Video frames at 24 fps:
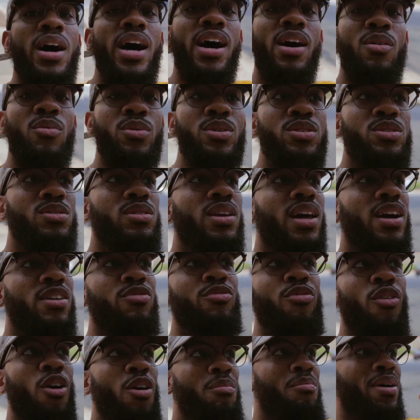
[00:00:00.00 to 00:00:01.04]
how when you like
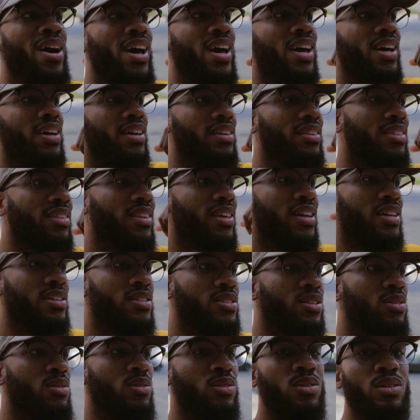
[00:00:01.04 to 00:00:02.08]
far back, things
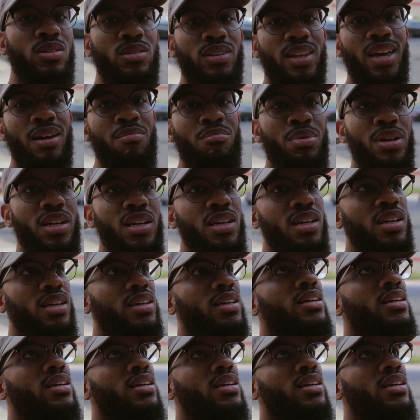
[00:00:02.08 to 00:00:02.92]
don't look that big?